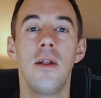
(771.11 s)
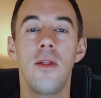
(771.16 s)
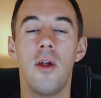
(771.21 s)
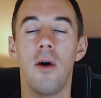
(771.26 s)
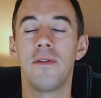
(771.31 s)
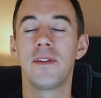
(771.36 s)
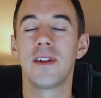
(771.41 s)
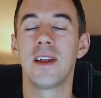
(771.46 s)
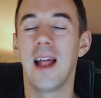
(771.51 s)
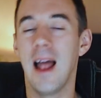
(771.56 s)

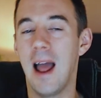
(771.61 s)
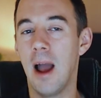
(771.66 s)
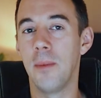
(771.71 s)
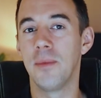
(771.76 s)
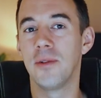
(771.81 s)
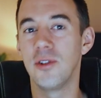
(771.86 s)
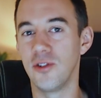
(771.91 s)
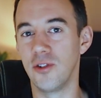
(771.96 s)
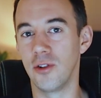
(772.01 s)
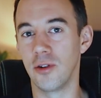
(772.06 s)
Obviously, it
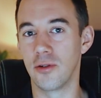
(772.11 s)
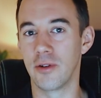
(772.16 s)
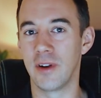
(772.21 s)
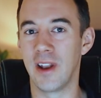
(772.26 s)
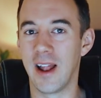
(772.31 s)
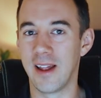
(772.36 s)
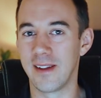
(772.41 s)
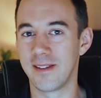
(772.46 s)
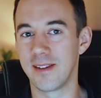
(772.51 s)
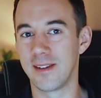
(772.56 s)
helps you do your
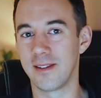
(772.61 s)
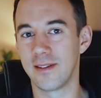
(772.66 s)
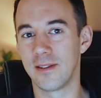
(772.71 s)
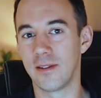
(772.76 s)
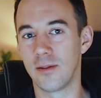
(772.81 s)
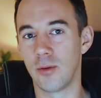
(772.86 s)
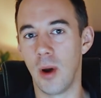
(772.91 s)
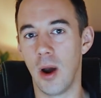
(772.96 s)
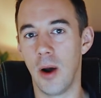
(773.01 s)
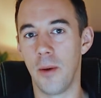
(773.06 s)
analysis
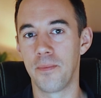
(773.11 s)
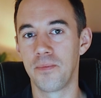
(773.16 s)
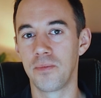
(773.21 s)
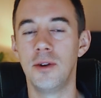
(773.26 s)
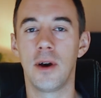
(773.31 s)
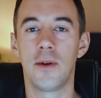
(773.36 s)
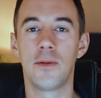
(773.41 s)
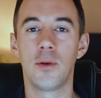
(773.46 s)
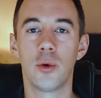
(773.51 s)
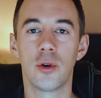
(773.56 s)
as well.
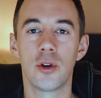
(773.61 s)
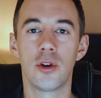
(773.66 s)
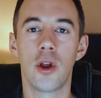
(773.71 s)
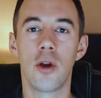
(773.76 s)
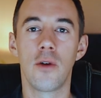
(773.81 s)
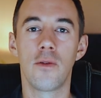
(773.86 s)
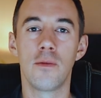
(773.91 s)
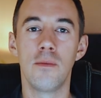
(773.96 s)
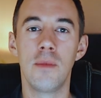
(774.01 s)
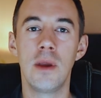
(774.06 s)
Now, if you want to
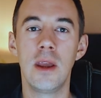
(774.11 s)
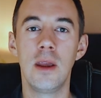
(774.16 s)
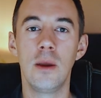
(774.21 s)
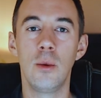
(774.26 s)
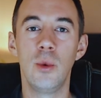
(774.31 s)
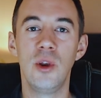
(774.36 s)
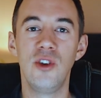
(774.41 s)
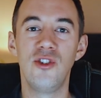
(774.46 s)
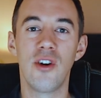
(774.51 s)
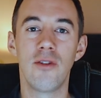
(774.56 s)
know from me,
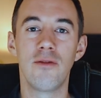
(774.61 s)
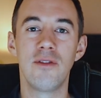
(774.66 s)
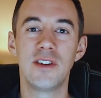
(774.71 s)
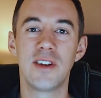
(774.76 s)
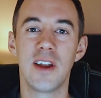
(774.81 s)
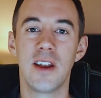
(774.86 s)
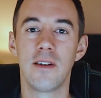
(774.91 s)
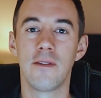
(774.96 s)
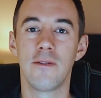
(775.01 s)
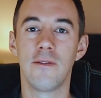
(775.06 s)
we generally
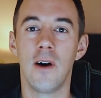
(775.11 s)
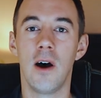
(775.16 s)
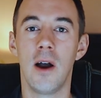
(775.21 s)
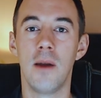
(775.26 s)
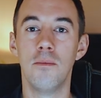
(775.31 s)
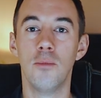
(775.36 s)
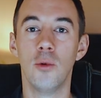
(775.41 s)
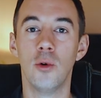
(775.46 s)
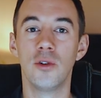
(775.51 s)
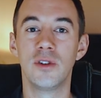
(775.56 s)
tend to
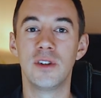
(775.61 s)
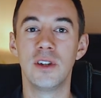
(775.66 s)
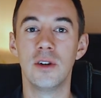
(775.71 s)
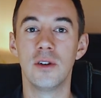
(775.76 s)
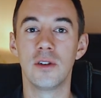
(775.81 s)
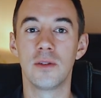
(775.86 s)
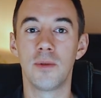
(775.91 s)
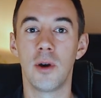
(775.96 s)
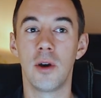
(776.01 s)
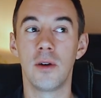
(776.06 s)
find more
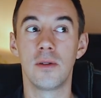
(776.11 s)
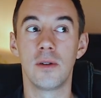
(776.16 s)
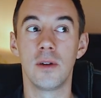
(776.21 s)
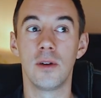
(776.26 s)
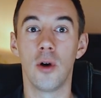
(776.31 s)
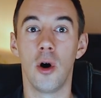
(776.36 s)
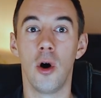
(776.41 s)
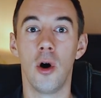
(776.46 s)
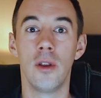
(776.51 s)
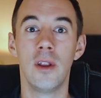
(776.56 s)
deals
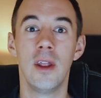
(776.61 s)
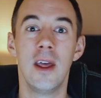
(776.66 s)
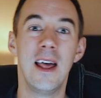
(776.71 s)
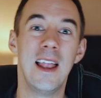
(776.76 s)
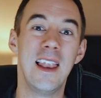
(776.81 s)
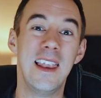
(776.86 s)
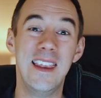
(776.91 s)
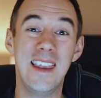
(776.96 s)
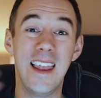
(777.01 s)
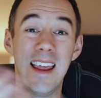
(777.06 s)
posted on
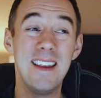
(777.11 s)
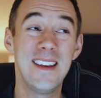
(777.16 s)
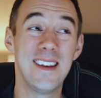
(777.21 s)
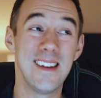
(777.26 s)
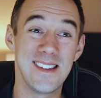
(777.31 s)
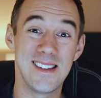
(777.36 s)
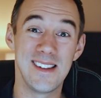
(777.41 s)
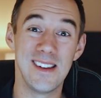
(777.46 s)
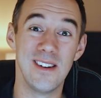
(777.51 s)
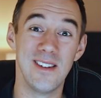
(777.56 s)

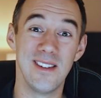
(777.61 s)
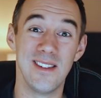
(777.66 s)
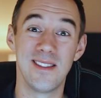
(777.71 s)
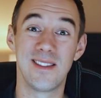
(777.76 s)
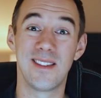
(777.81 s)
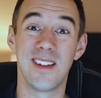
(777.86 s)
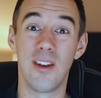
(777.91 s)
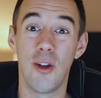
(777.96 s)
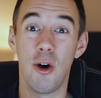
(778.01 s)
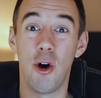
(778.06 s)
latest
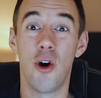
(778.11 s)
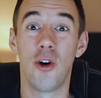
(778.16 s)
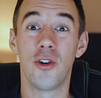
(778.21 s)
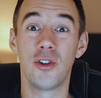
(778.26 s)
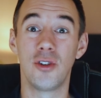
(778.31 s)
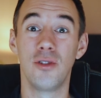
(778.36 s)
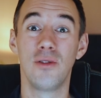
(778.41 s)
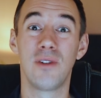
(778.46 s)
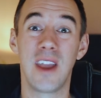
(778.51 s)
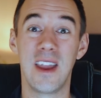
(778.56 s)
deals and hot
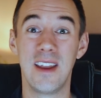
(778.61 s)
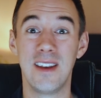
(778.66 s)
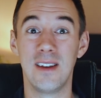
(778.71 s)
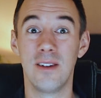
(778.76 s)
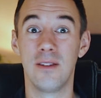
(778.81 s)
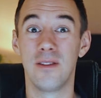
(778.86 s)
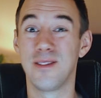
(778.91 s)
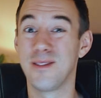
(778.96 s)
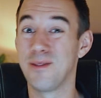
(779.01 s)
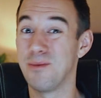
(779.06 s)
UK
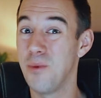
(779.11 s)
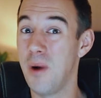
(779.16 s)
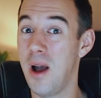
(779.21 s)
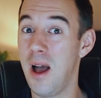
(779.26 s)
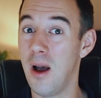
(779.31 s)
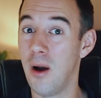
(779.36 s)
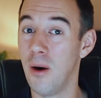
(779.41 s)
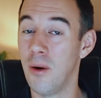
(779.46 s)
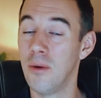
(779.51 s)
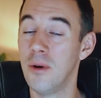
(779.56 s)
deals as
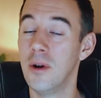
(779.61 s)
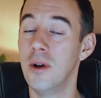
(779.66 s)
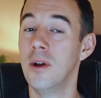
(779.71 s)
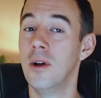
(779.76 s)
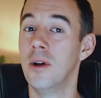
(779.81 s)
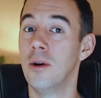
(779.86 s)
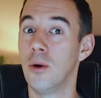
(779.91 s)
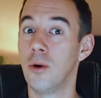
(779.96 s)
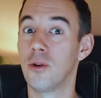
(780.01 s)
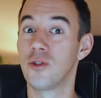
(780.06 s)
well,
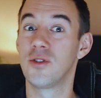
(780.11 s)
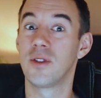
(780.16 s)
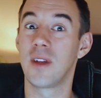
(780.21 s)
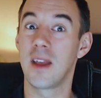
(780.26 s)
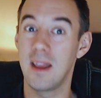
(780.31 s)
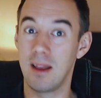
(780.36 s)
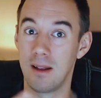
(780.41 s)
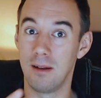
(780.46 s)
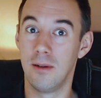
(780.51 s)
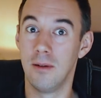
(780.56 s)
or should
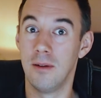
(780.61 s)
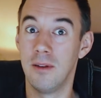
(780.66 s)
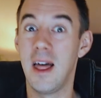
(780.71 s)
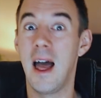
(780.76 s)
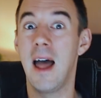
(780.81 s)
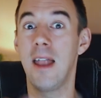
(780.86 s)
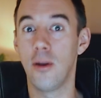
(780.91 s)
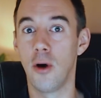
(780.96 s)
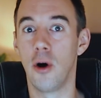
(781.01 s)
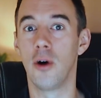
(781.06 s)
say
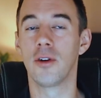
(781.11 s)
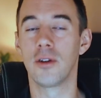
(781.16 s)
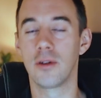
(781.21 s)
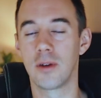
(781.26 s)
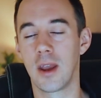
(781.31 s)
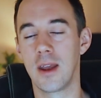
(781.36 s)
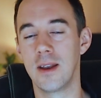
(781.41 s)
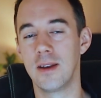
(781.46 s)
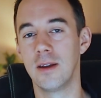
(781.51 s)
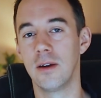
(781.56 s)
than hot
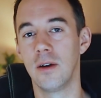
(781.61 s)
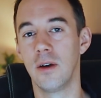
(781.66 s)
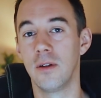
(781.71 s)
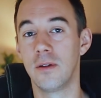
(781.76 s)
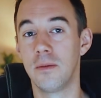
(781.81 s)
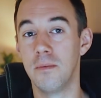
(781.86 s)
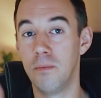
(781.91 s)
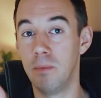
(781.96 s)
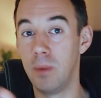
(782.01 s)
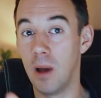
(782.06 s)
UK
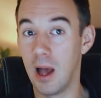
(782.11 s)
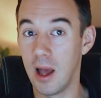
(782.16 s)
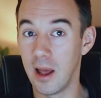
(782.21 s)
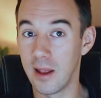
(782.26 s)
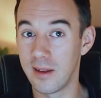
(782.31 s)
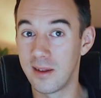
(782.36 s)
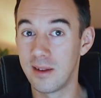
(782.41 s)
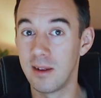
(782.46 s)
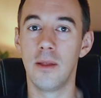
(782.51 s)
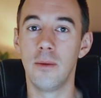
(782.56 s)
deals.
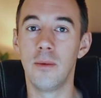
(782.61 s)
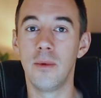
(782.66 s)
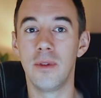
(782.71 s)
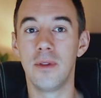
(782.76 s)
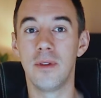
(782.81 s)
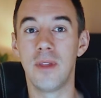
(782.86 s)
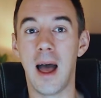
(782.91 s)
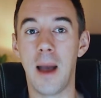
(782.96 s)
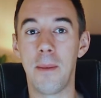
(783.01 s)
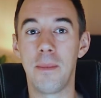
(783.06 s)
But
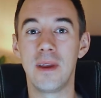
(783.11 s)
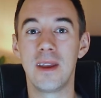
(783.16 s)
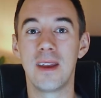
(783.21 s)
that